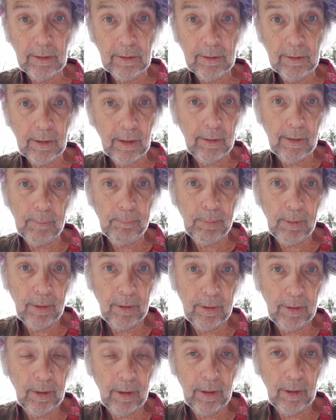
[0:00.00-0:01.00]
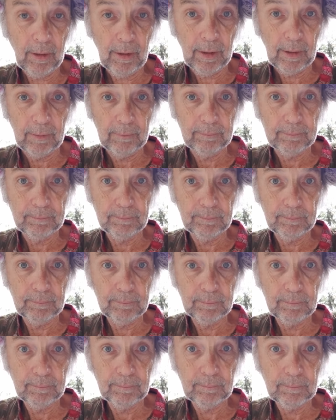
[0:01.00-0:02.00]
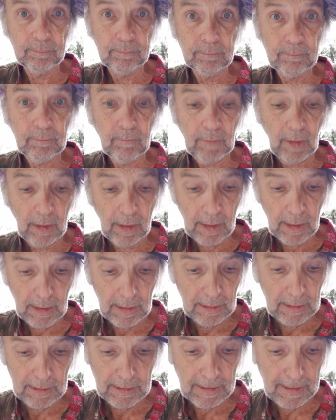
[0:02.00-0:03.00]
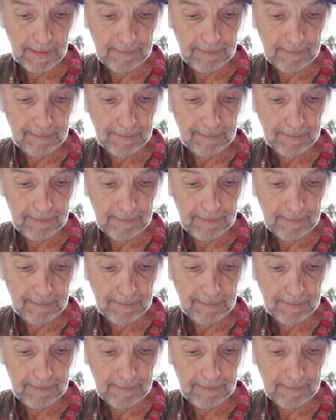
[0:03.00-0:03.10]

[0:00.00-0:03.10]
They party hardy. And